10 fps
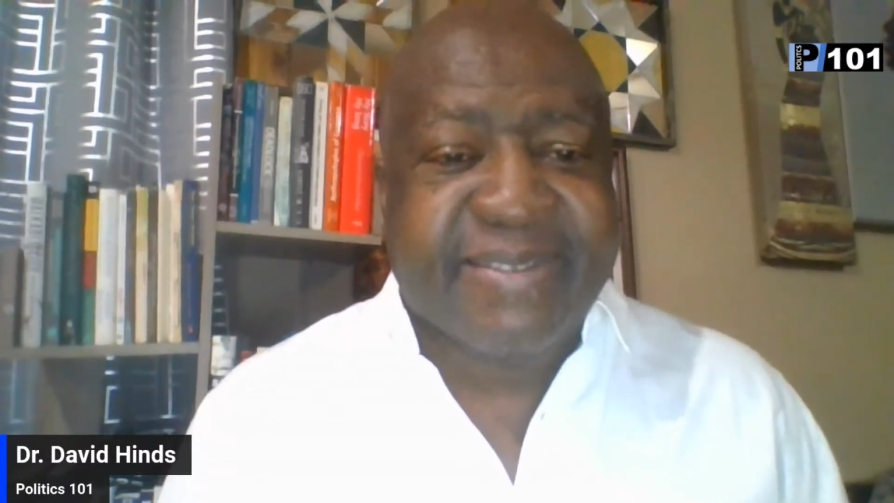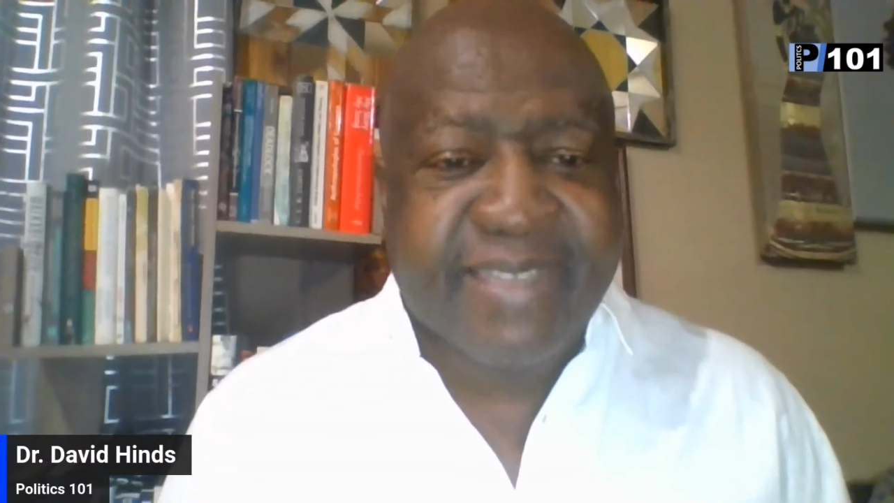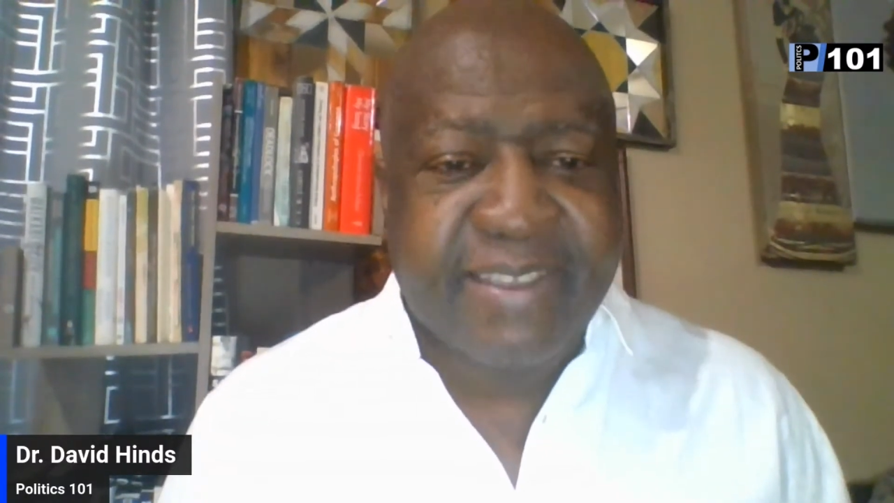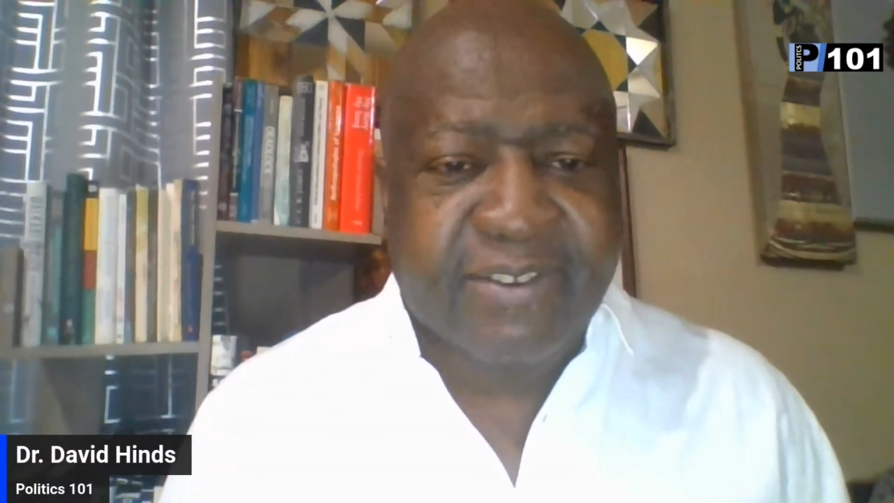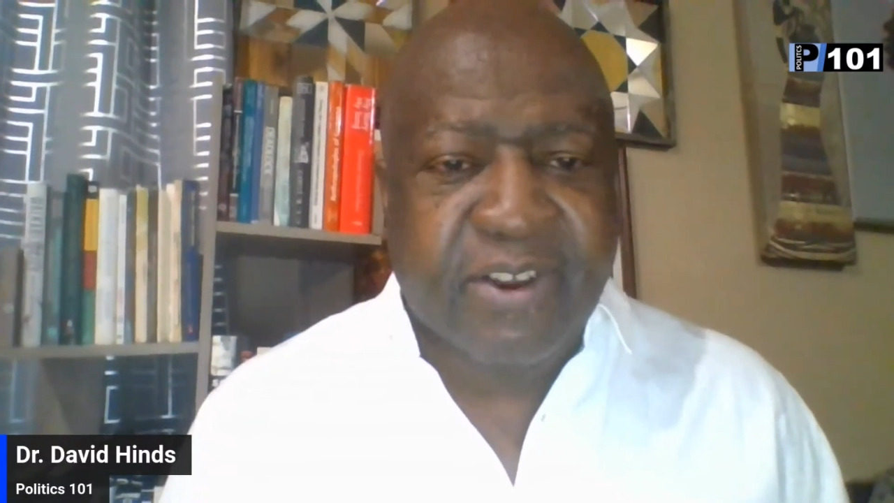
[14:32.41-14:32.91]

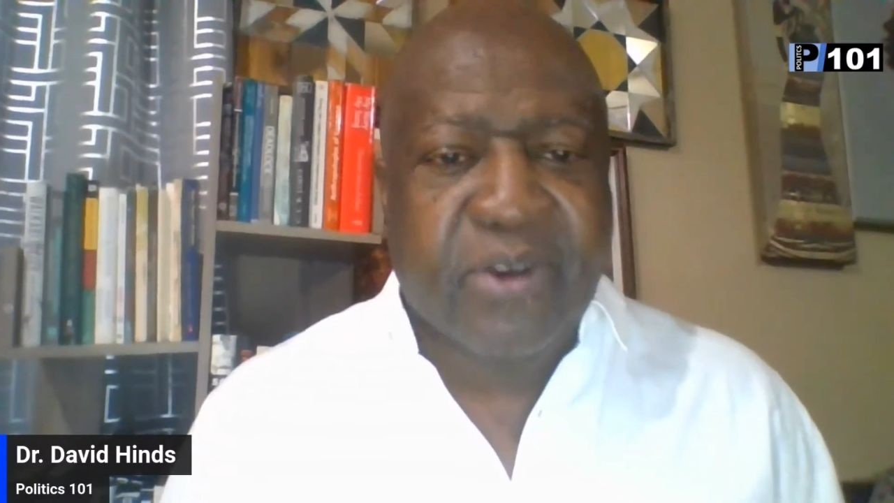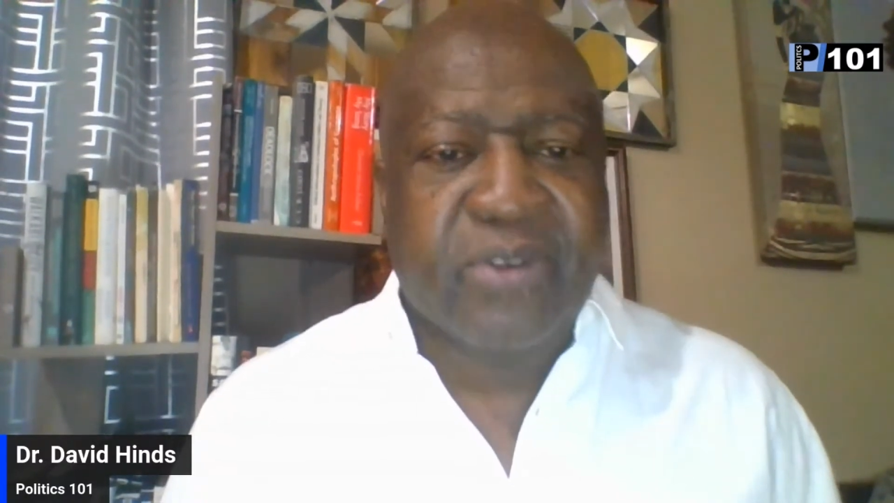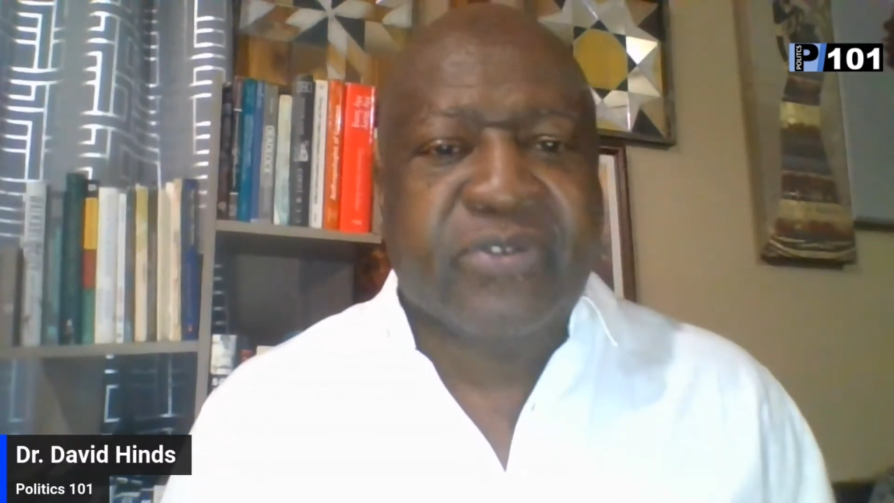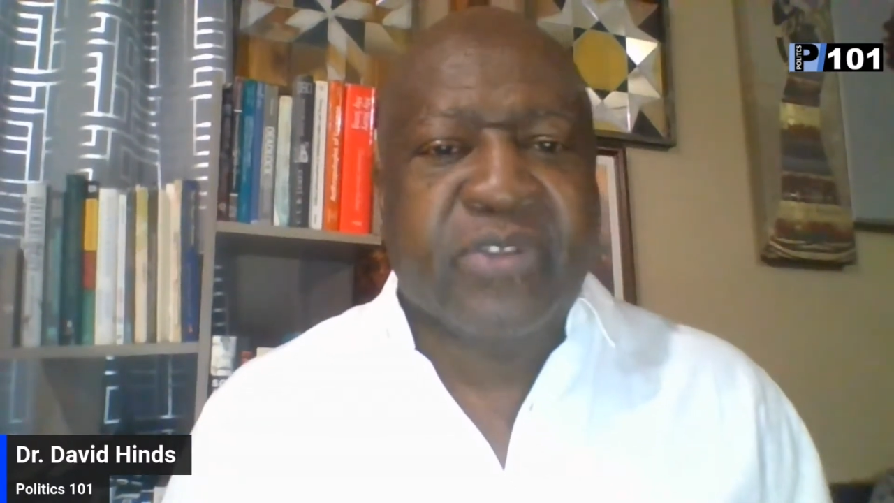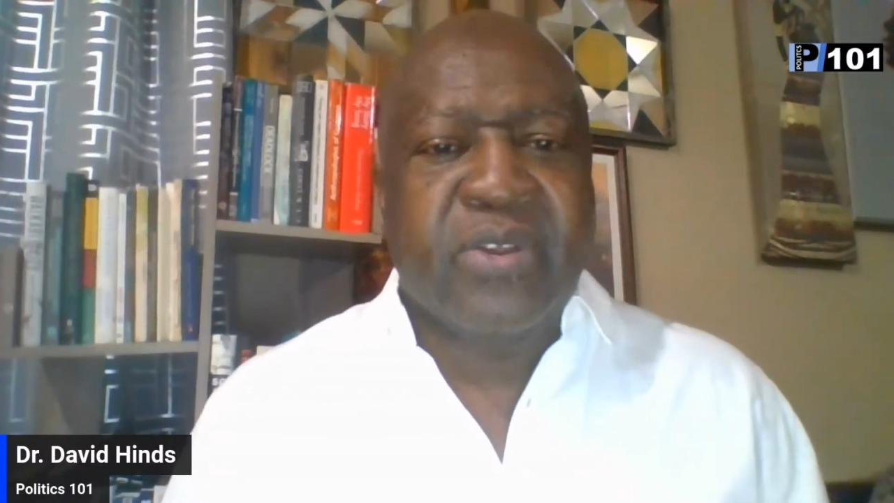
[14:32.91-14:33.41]

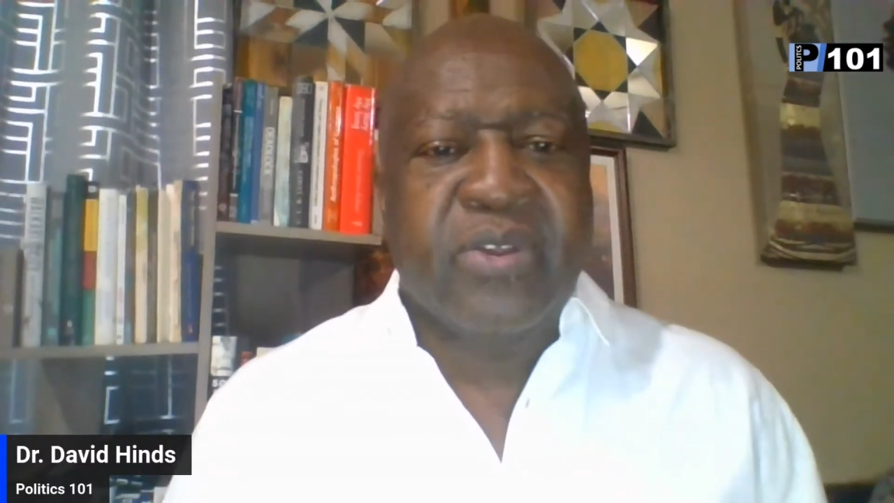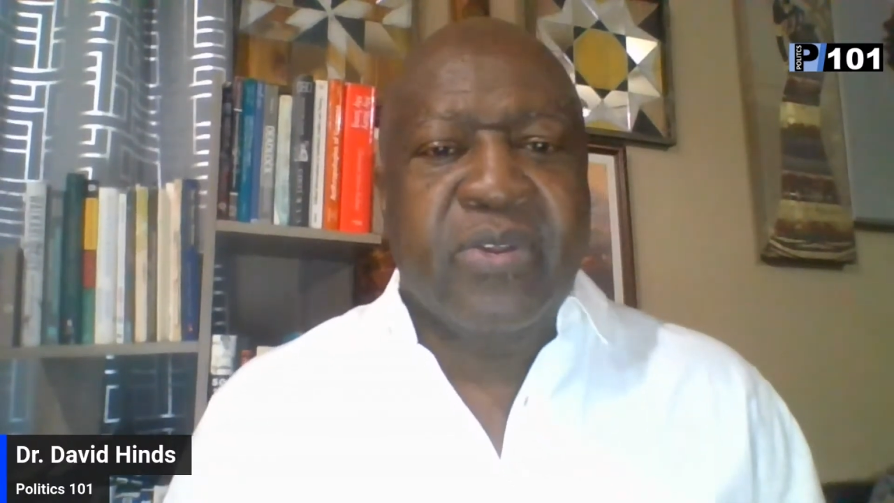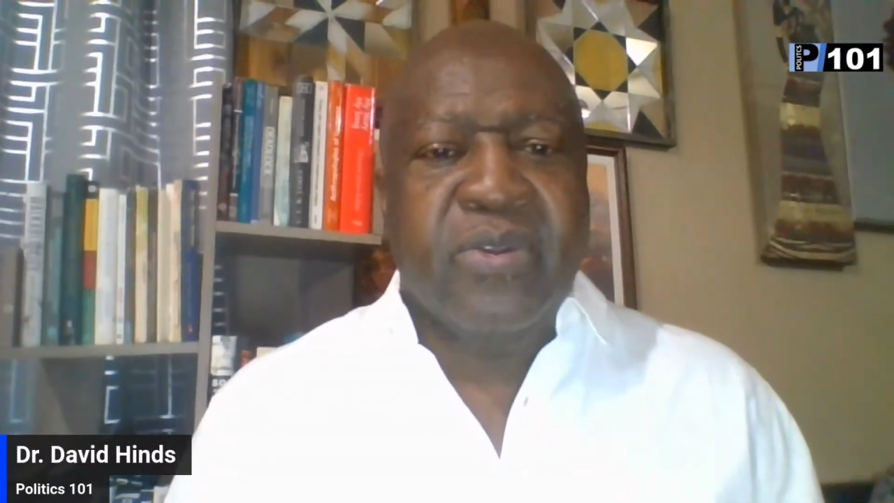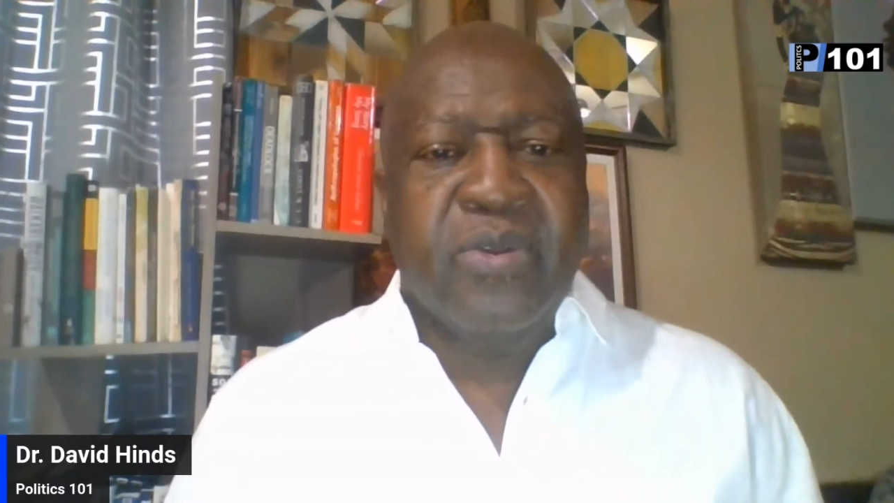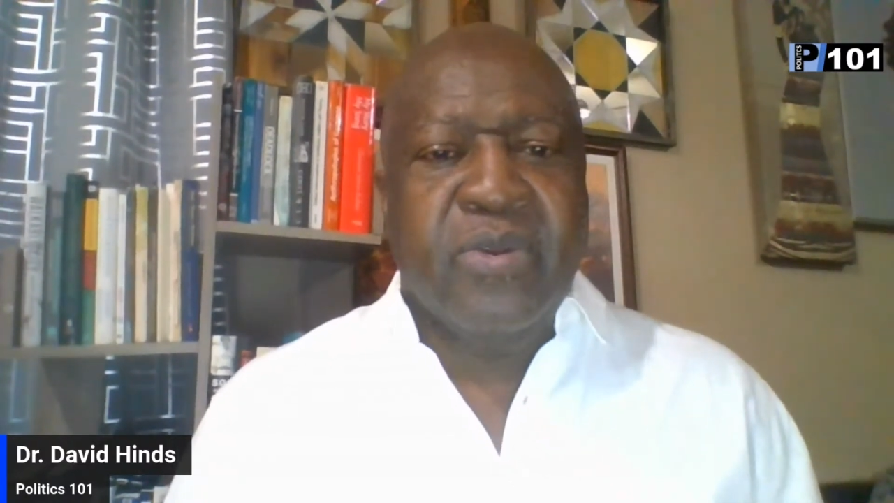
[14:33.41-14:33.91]
teachers
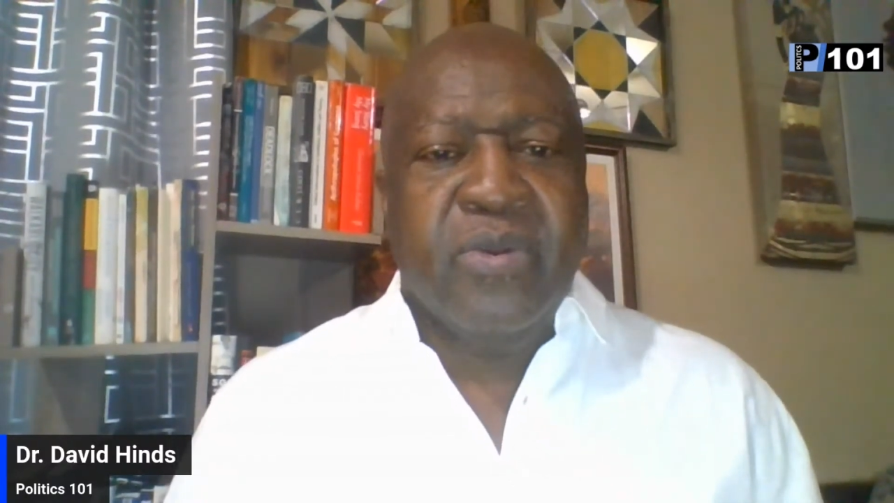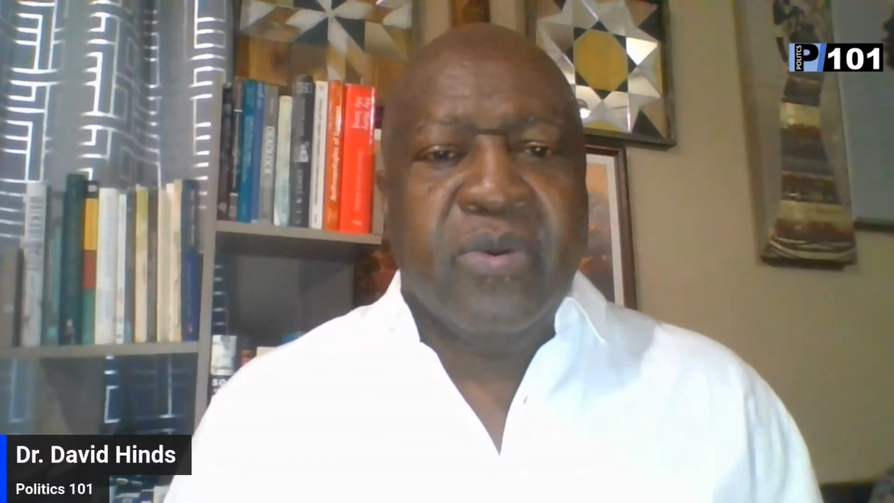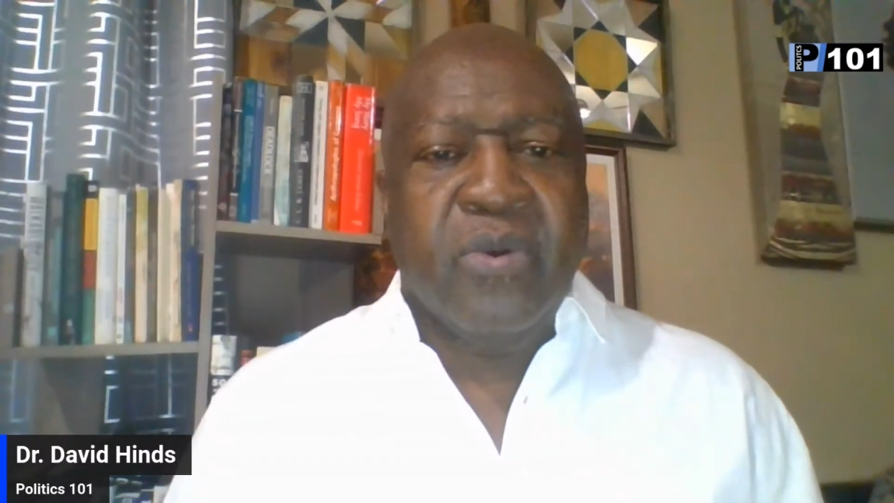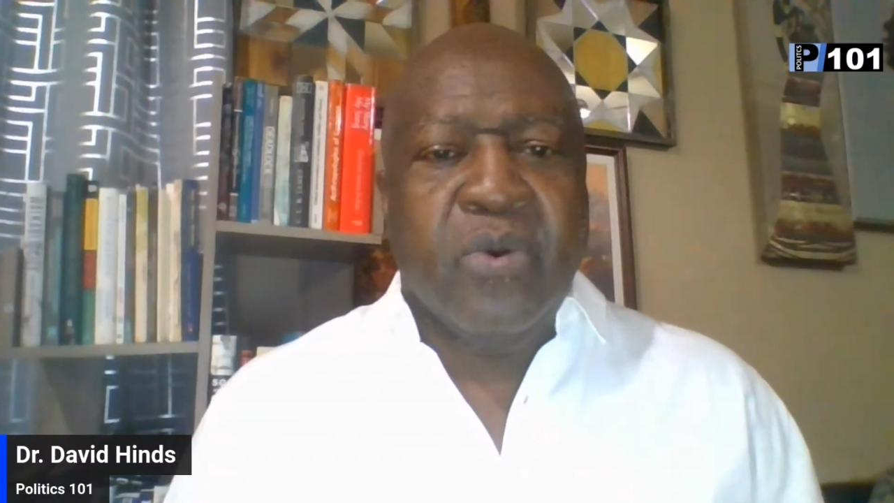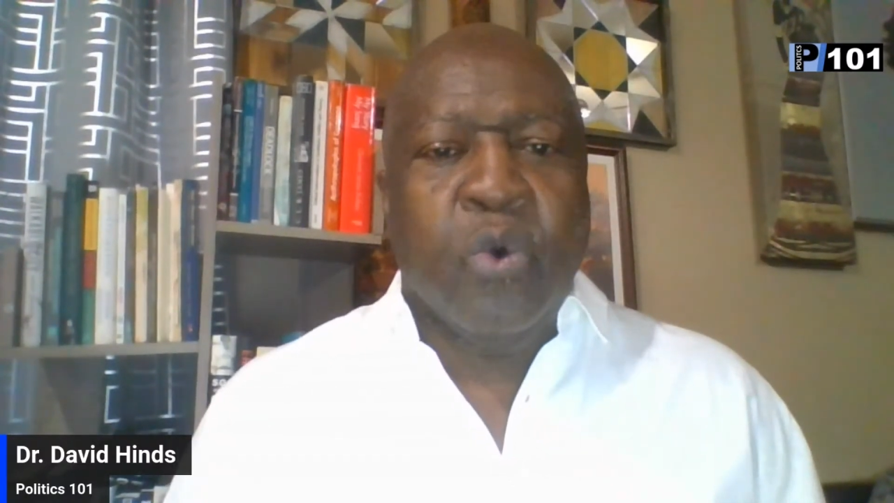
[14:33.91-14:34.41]

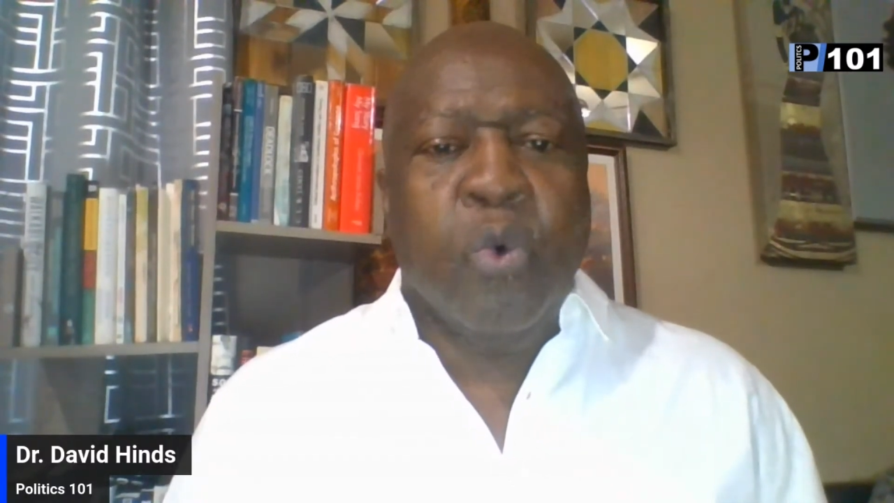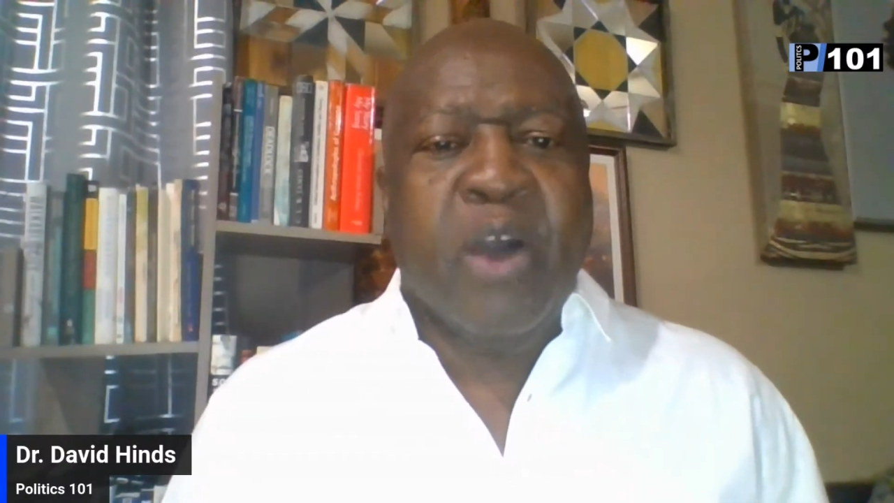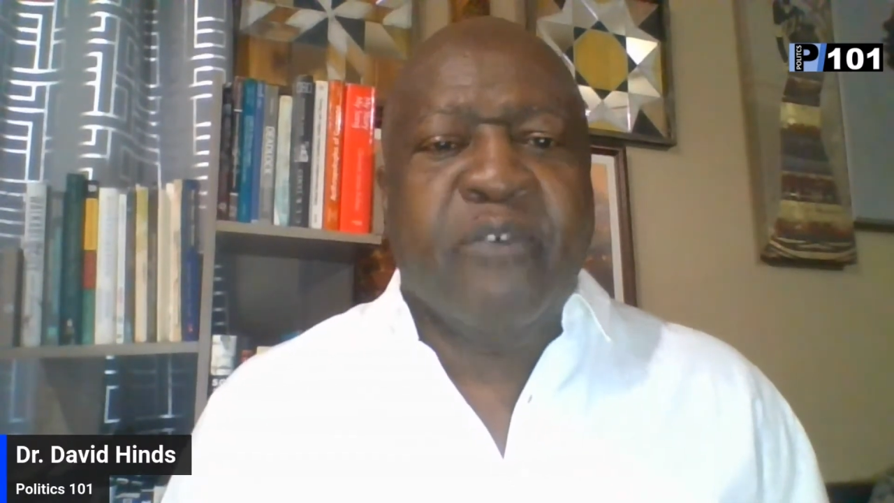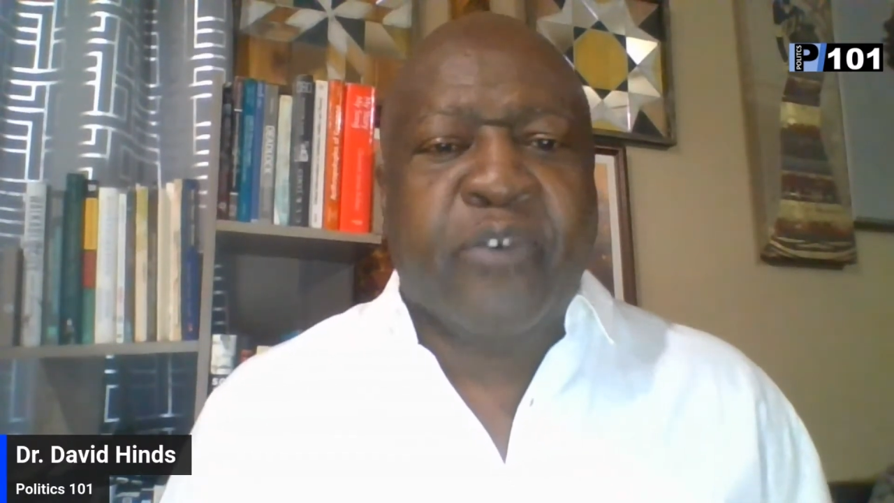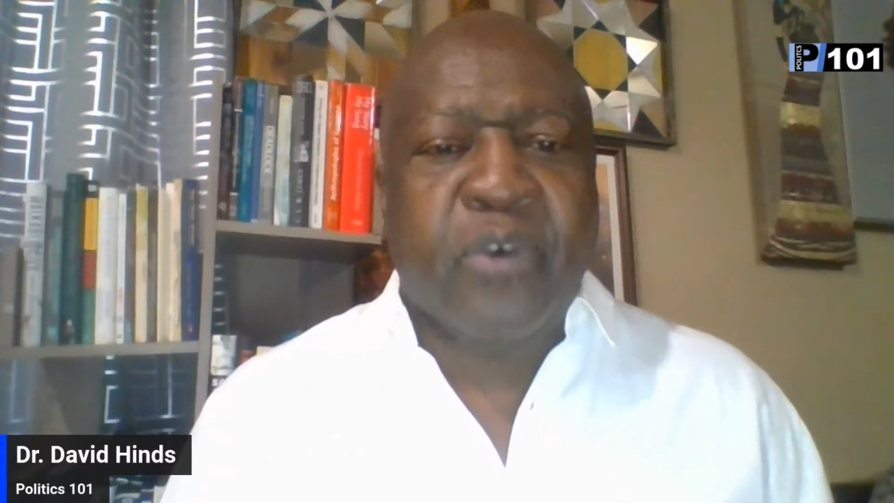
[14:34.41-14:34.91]
who have